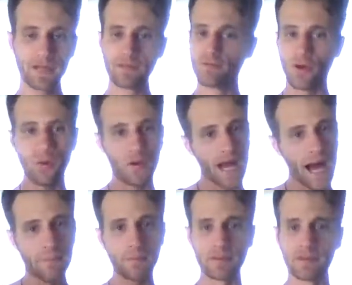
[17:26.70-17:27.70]
Throw an
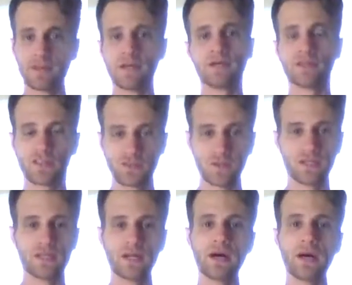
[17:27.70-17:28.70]
apple in there and sweeten
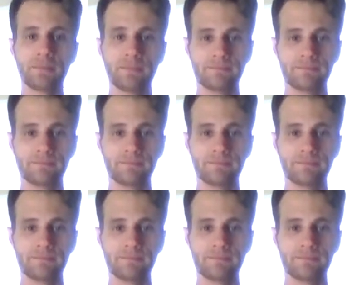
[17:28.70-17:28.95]
it up.